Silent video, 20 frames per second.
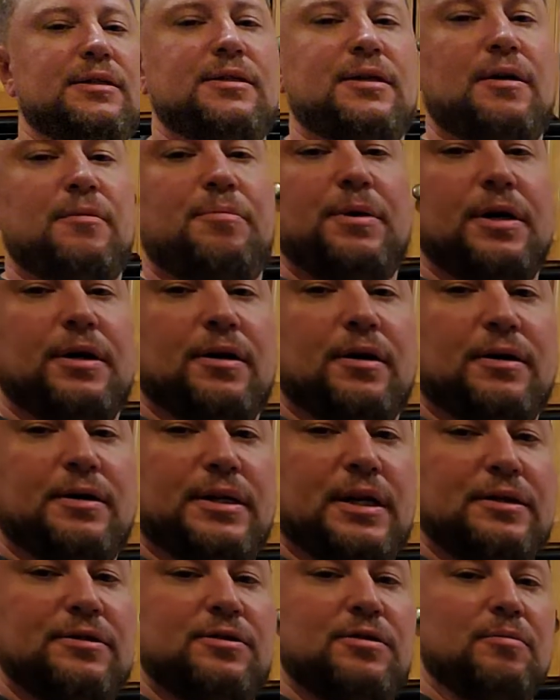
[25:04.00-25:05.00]
up here. It
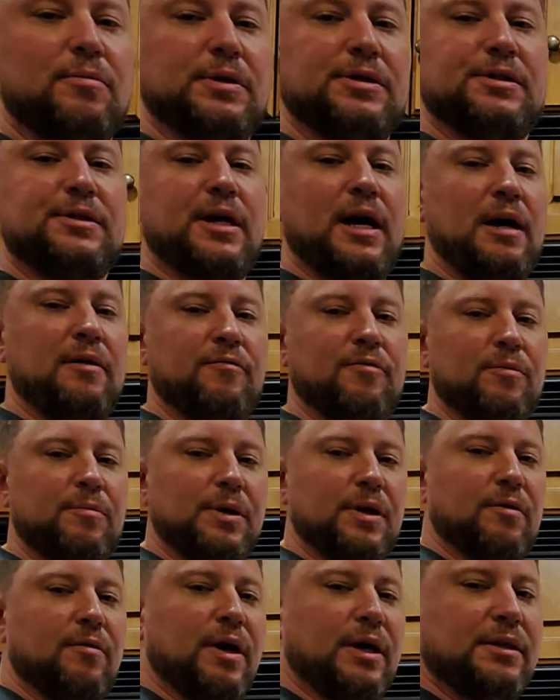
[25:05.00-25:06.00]
takes too much time for me
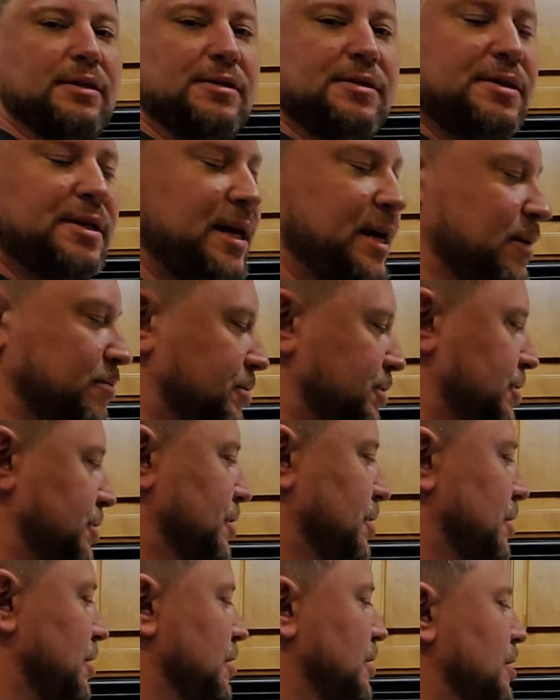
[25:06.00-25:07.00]
to write the steps.
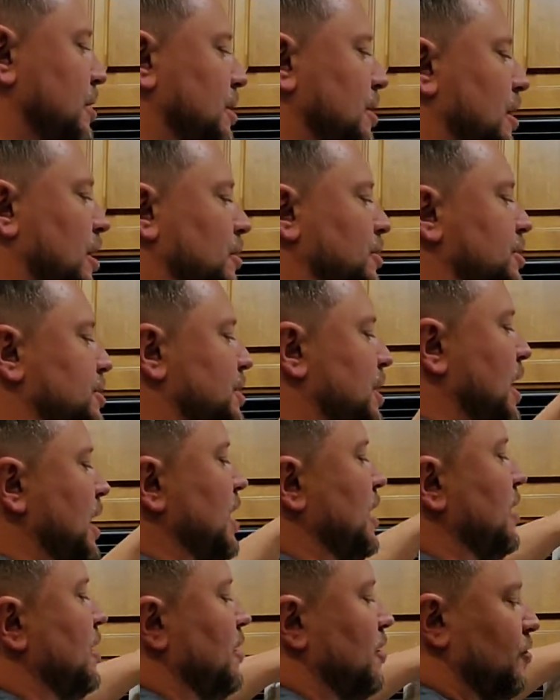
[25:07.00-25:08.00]
I'll just kind
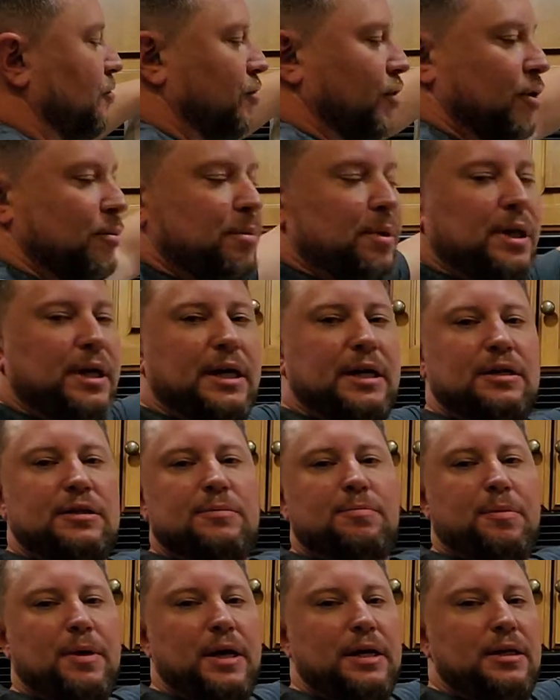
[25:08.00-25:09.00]
of verbally
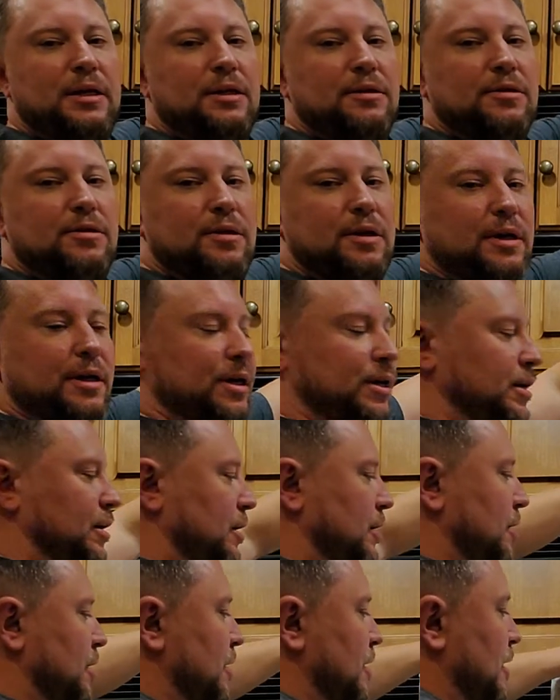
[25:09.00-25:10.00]
explain it to you,
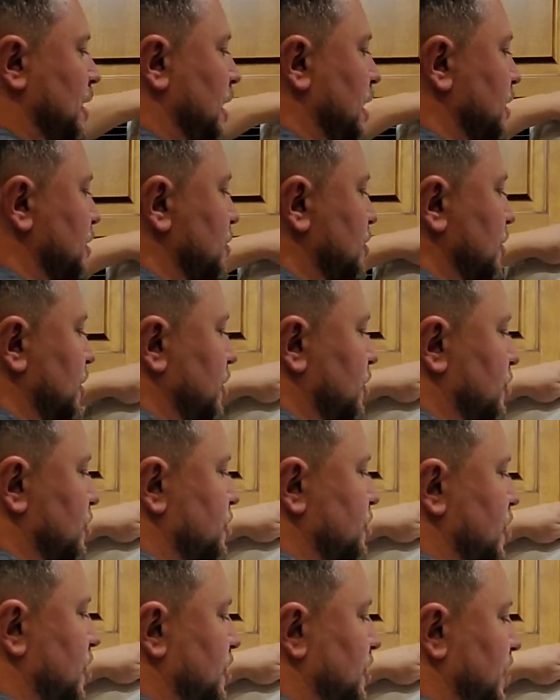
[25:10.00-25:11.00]
and you'll
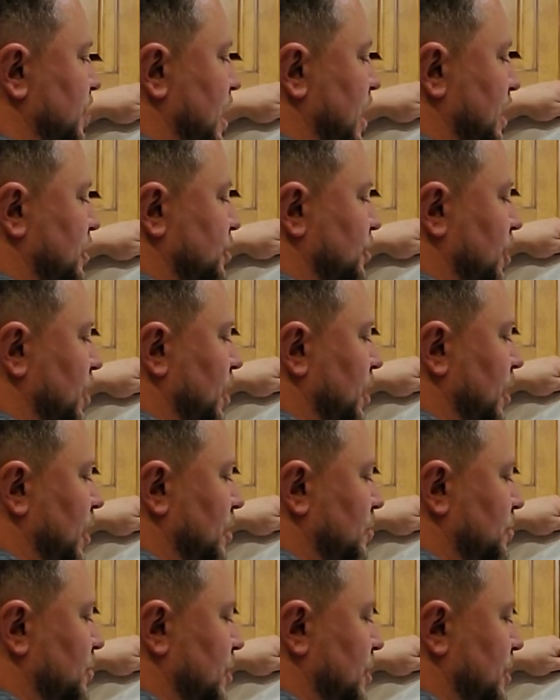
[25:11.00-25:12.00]
start to catch
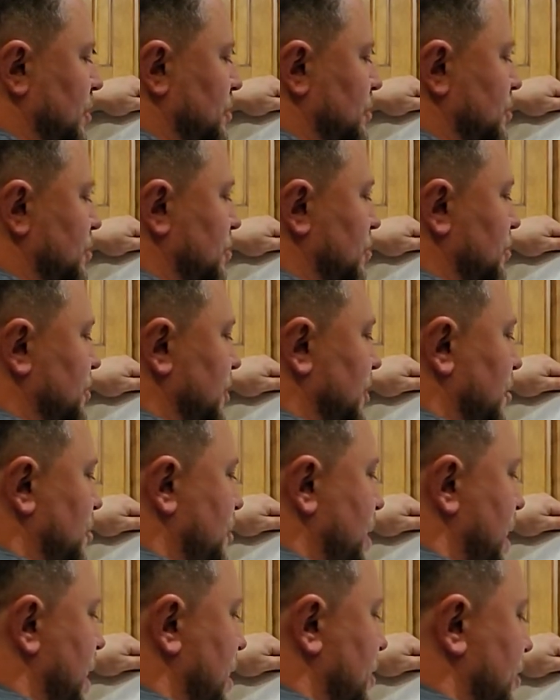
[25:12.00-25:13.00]
on, I assume, to the
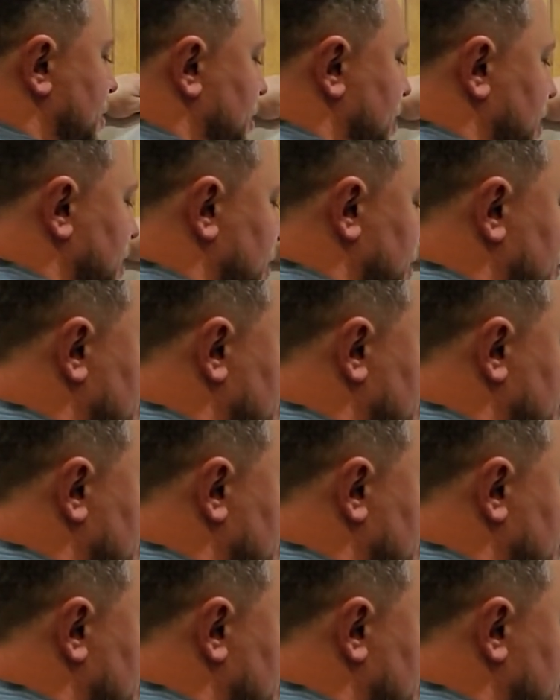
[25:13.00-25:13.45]
pattern here.